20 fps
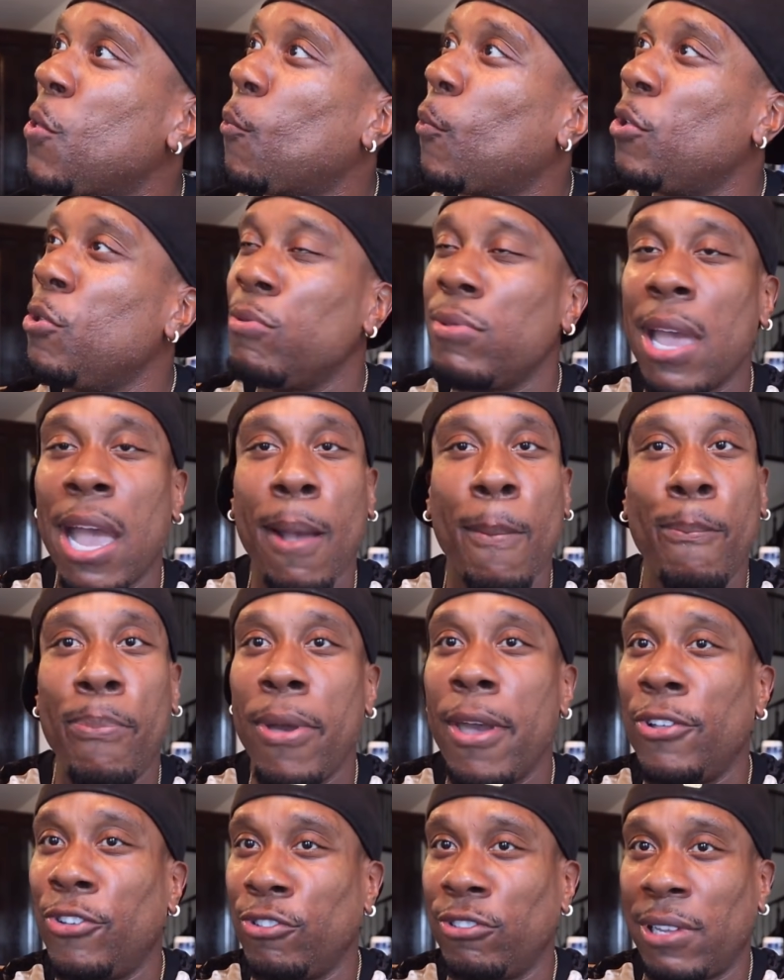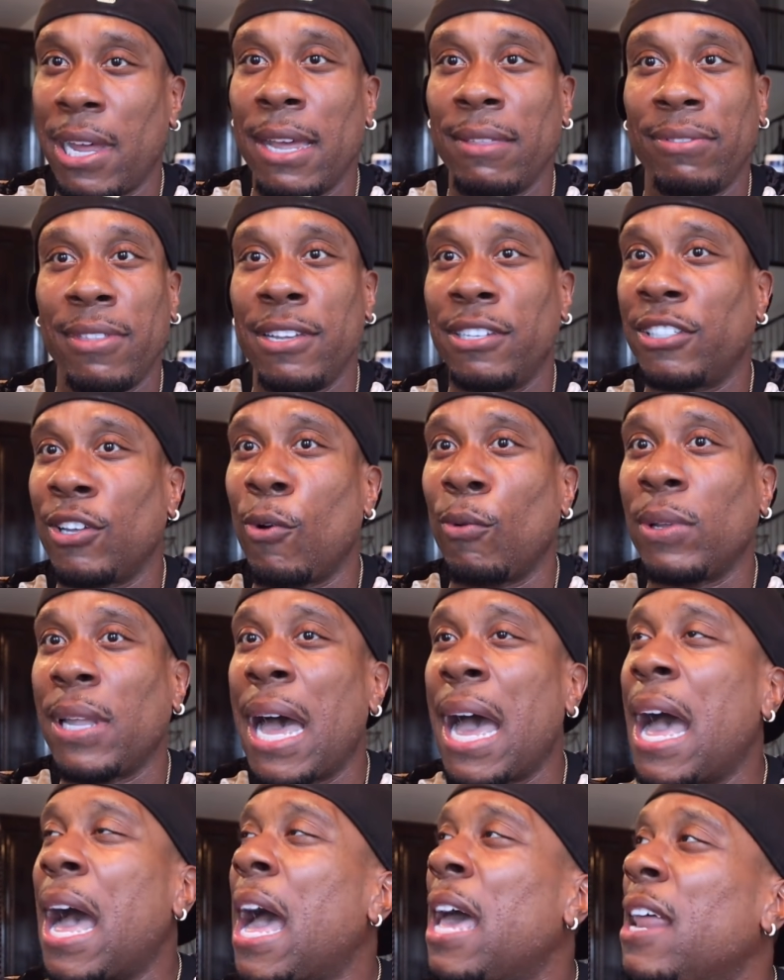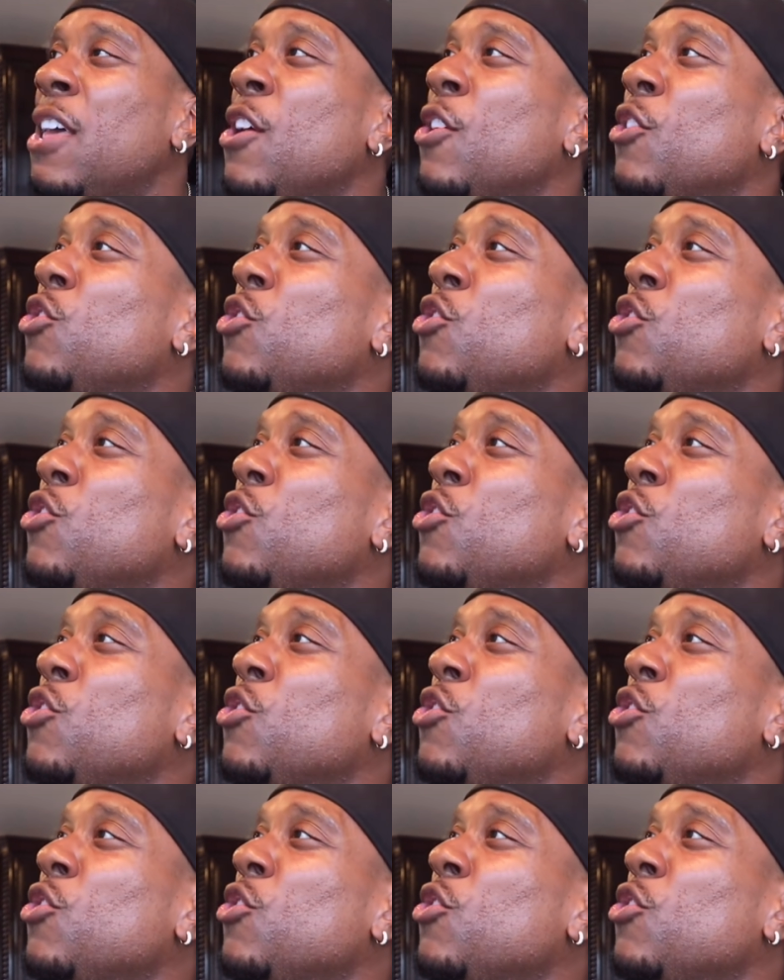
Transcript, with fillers: when you got pictures like this online,